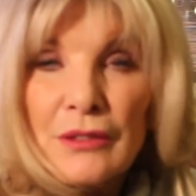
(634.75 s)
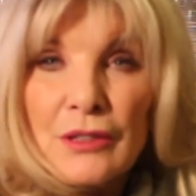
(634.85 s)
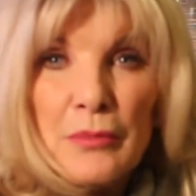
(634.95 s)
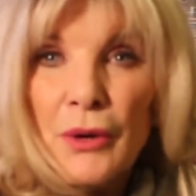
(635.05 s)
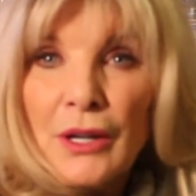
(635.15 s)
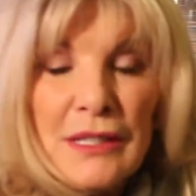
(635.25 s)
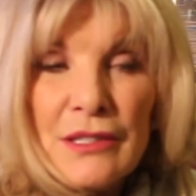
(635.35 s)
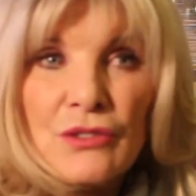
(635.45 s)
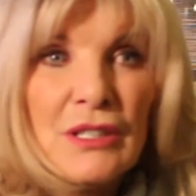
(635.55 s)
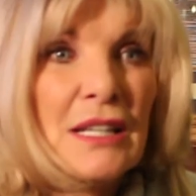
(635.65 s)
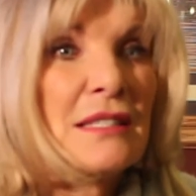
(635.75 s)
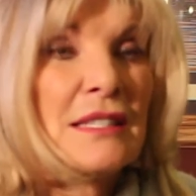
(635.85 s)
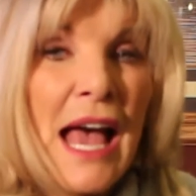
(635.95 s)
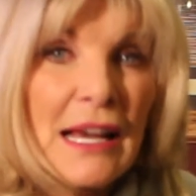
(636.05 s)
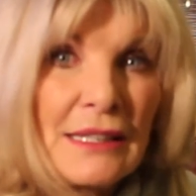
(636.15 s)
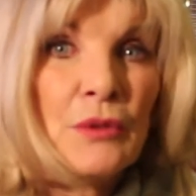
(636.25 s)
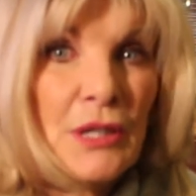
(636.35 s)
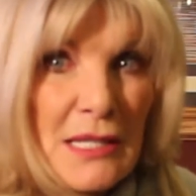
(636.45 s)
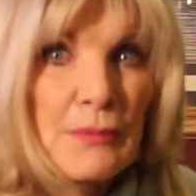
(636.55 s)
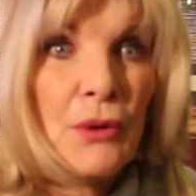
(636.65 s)
Your body's doing exactly
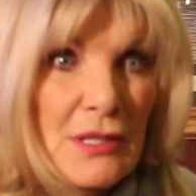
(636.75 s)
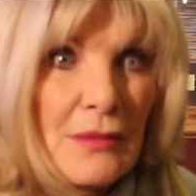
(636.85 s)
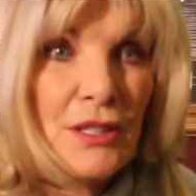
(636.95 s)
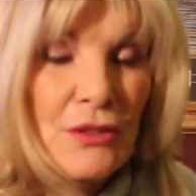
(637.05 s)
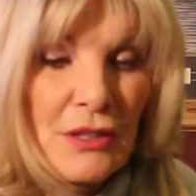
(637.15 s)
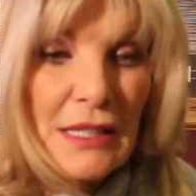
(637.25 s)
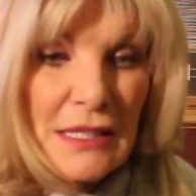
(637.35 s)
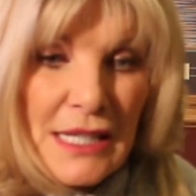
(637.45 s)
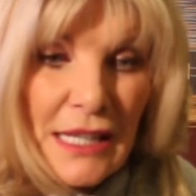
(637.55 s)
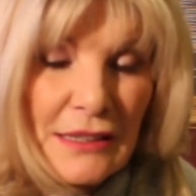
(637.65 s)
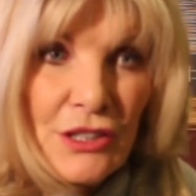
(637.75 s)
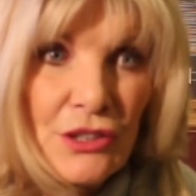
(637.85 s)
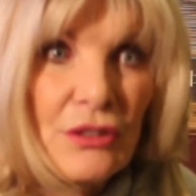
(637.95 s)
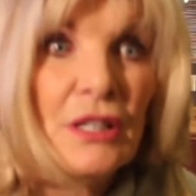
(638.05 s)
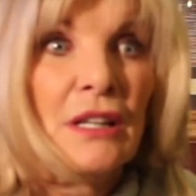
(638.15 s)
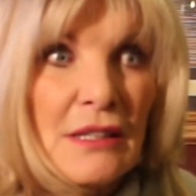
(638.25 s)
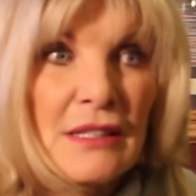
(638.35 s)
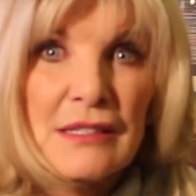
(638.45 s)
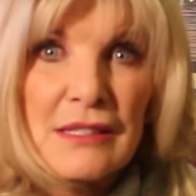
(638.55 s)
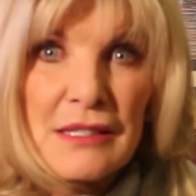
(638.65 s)
what it's supposed to be doing. It's telling you
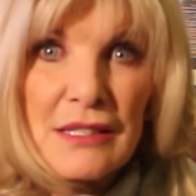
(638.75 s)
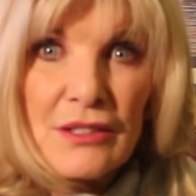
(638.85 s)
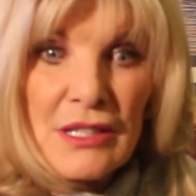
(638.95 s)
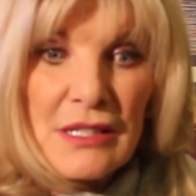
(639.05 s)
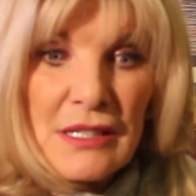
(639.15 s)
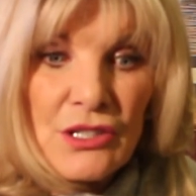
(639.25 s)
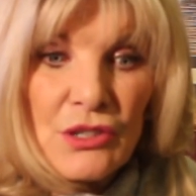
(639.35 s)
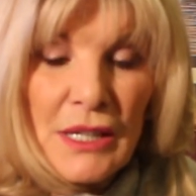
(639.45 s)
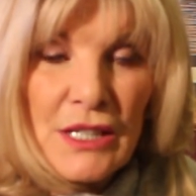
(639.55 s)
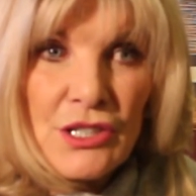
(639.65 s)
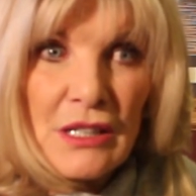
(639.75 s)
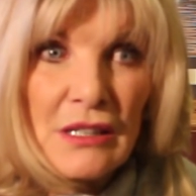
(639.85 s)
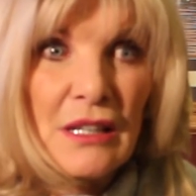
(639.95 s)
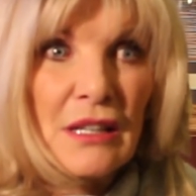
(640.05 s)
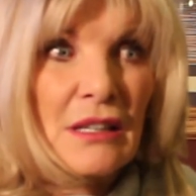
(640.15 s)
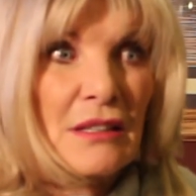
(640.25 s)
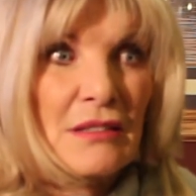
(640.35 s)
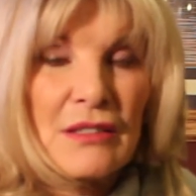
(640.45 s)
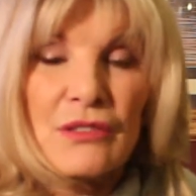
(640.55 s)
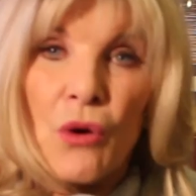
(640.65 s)
this is a serious situation,
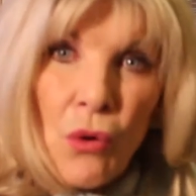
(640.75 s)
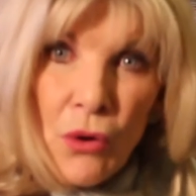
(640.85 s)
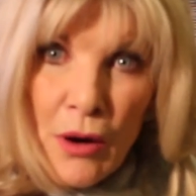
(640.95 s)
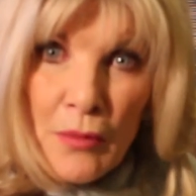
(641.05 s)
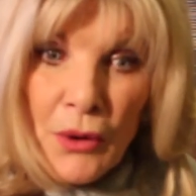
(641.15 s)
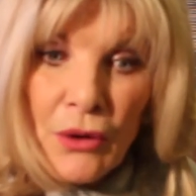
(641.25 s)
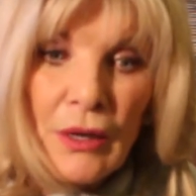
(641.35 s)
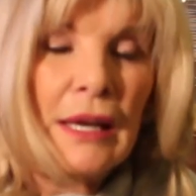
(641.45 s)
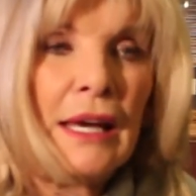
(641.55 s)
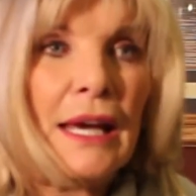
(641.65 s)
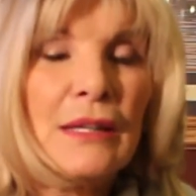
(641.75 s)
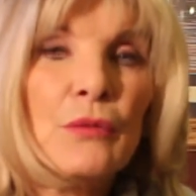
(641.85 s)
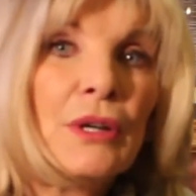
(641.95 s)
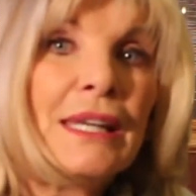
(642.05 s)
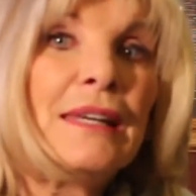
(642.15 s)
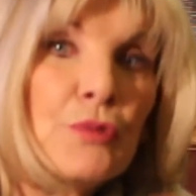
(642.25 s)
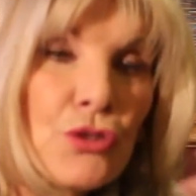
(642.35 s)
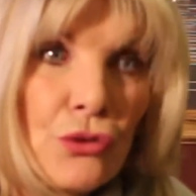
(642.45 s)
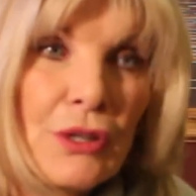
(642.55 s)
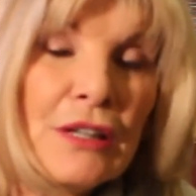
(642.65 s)
this is horrible, and it will keep
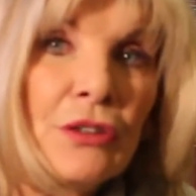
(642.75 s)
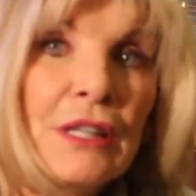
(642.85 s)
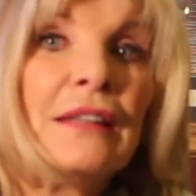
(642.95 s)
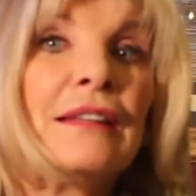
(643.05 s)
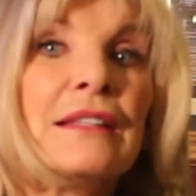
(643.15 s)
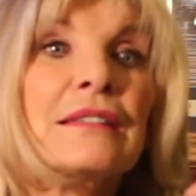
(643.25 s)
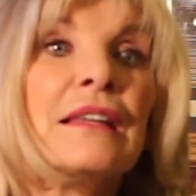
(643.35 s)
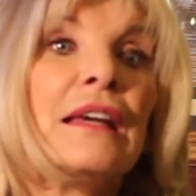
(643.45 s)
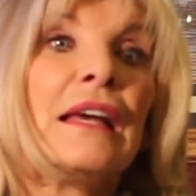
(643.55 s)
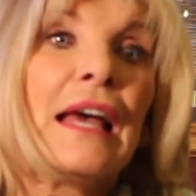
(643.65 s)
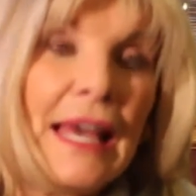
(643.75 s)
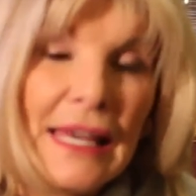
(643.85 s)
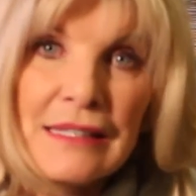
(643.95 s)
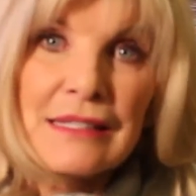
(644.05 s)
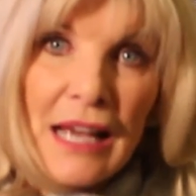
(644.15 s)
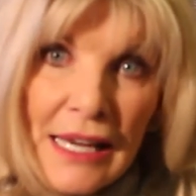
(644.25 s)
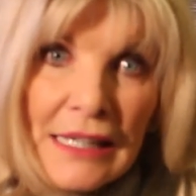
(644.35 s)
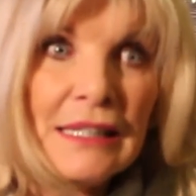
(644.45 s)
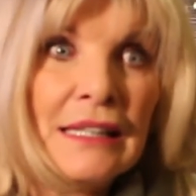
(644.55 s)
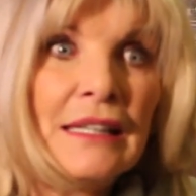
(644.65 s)
triggering this
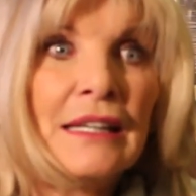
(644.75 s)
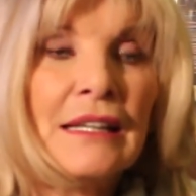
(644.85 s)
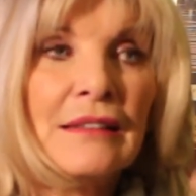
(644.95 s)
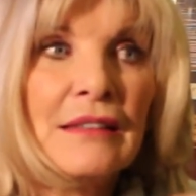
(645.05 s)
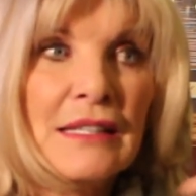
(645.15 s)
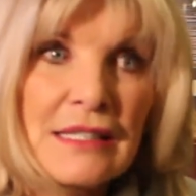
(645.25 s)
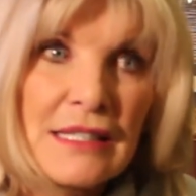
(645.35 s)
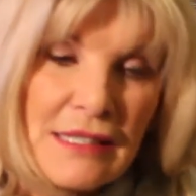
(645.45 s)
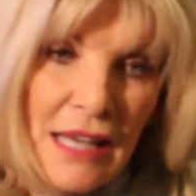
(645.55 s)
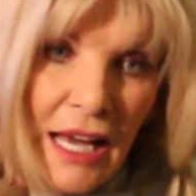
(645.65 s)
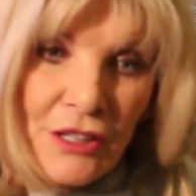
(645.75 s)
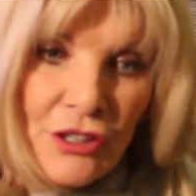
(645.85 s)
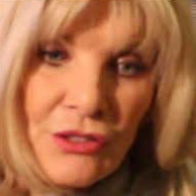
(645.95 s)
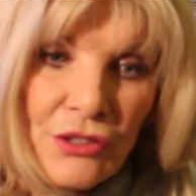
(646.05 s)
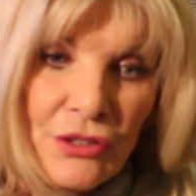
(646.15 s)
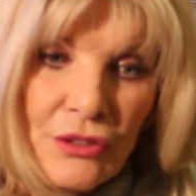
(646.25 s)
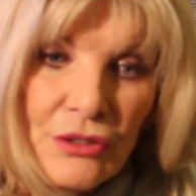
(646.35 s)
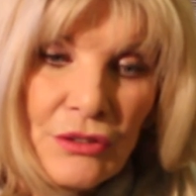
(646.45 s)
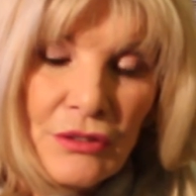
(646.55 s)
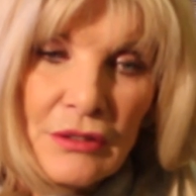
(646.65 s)
anxiety and this desire
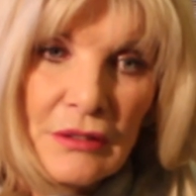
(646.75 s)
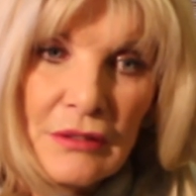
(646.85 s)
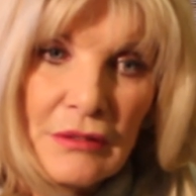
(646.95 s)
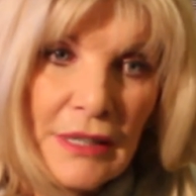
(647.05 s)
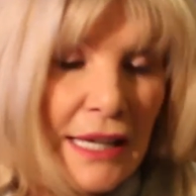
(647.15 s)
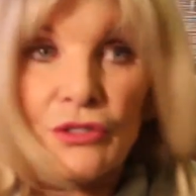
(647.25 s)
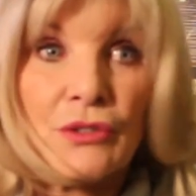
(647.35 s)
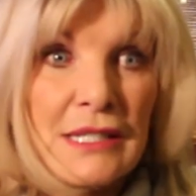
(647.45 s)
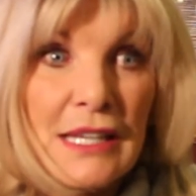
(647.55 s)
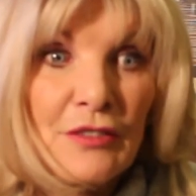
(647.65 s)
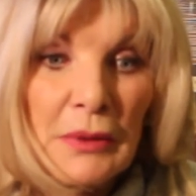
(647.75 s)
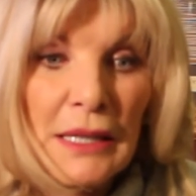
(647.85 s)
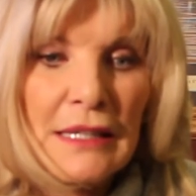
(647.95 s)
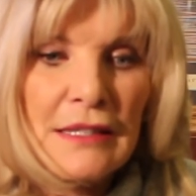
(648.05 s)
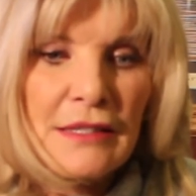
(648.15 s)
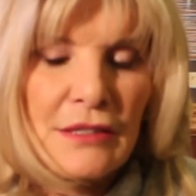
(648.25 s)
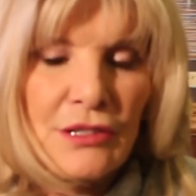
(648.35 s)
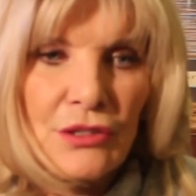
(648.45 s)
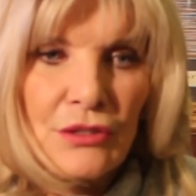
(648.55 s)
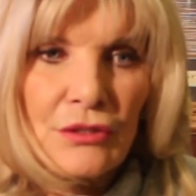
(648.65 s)
to get to a safe place,
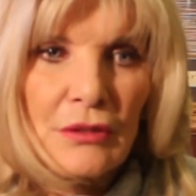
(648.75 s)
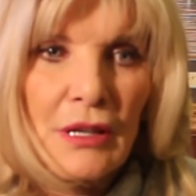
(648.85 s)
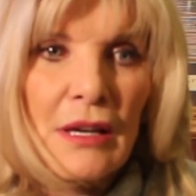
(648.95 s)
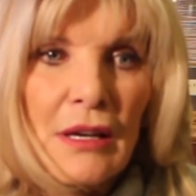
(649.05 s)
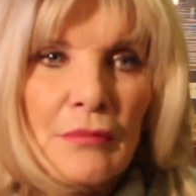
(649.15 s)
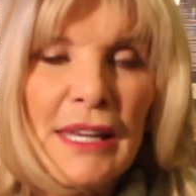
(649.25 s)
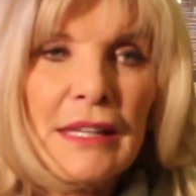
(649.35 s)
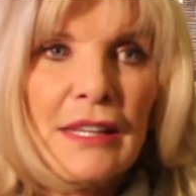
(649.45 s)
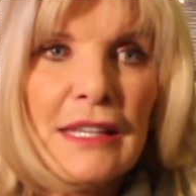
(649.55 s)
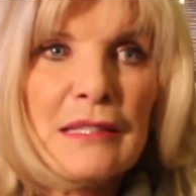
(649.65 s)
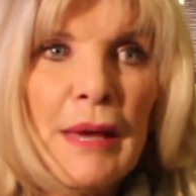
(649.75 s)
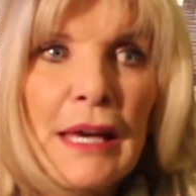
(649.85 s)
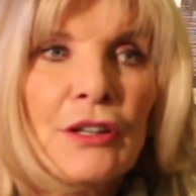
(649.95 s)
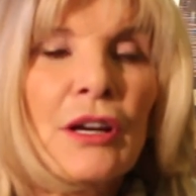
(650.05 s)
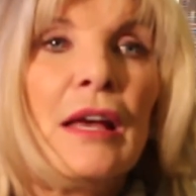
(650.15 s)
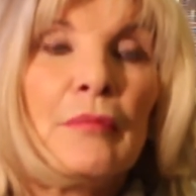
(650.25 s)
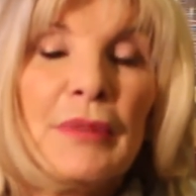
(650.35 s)
to make things better.